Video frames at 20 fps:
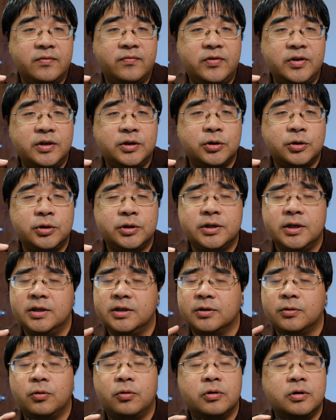features
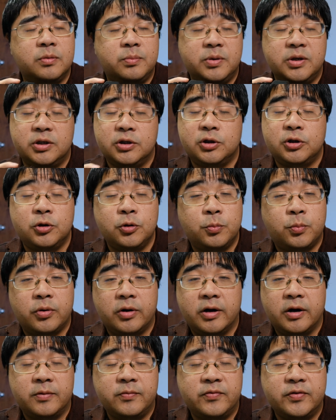is going to be super
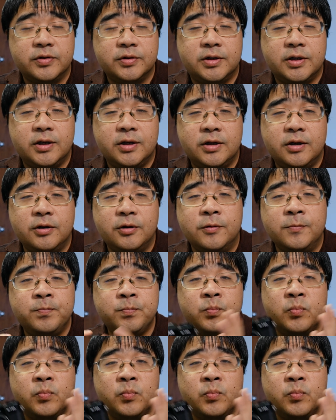helpful to you.